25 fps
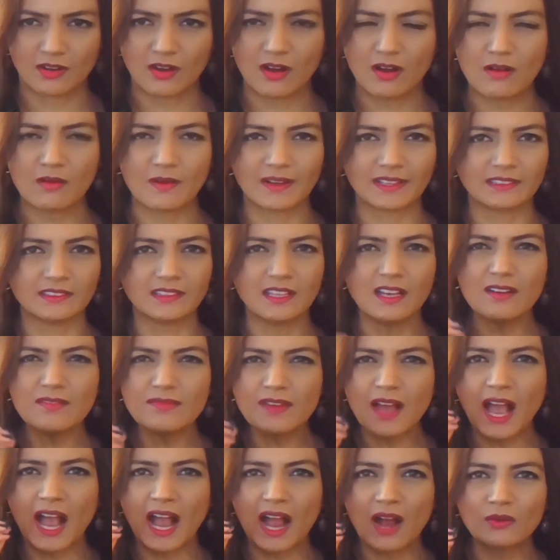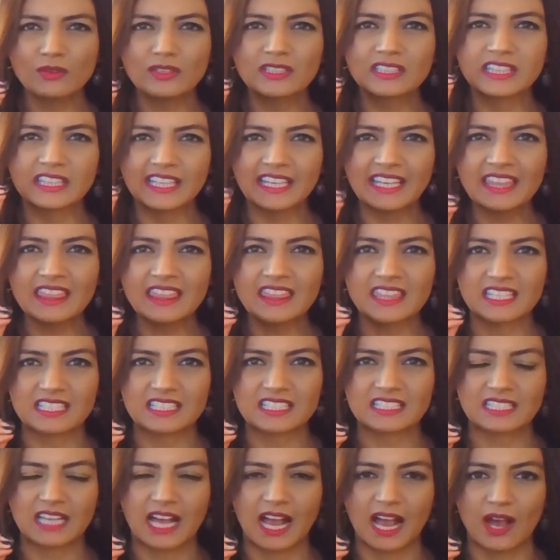Oh, I love how clean
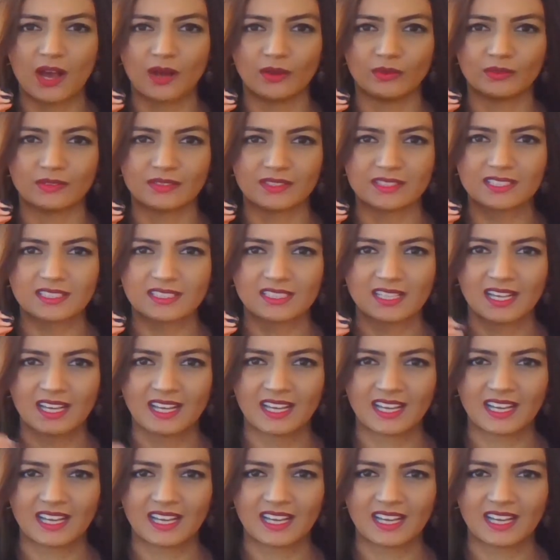this sounds.